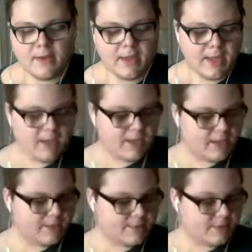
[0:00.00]

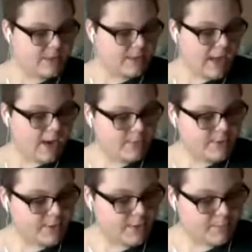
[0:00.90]
And how are you
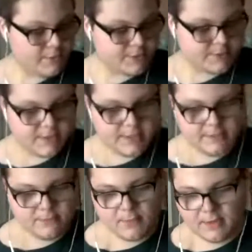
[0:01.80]
going to purchase it?
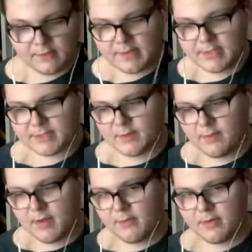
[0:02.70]
And one of the things to
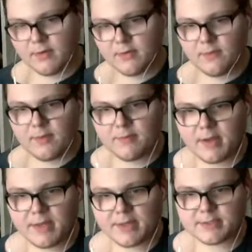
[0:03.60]
remember when
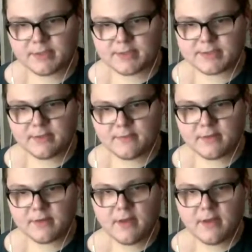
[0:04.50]
buying junk silver,